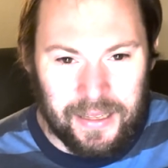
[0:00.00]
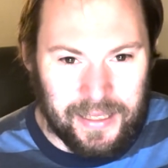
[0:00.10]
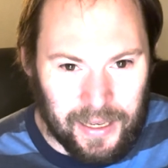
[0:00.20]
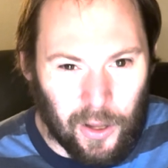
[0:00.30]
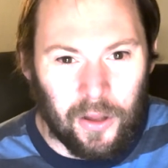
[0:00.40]

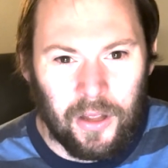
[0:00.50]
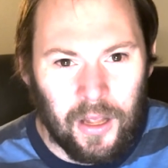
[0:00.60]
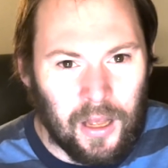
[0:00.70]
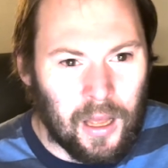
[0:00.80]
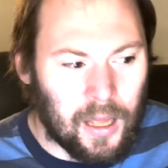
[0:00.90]
deal.
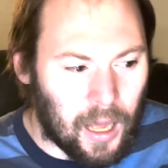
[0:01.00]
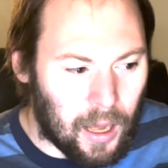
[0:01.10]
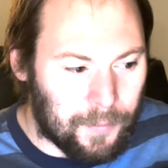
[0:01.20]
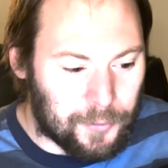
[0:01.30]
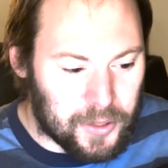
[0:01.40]

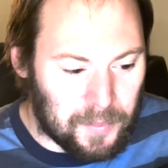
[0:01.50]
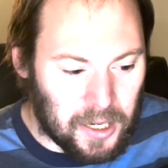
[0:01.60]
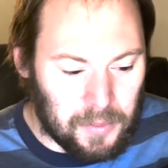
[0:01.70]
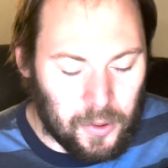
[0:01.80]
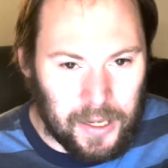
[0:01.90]
For
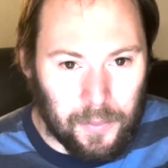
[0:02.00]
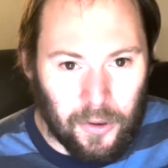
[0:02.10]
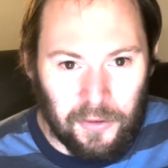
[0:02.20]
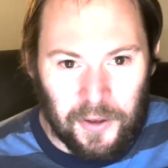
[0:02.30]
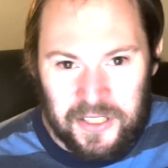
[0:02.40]
WWE to
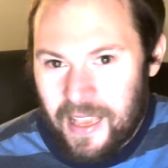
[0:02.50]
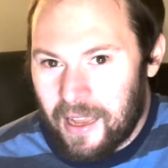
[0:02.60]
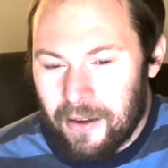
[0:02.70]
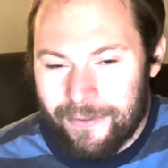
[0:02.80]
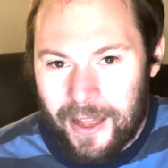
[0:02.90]
move a
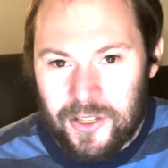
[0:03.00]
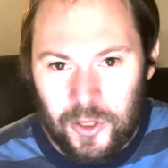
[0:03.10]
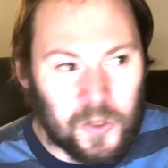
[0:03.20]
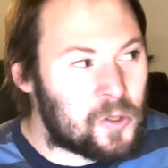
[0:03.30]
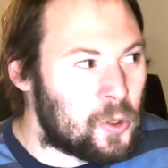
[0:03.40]
second event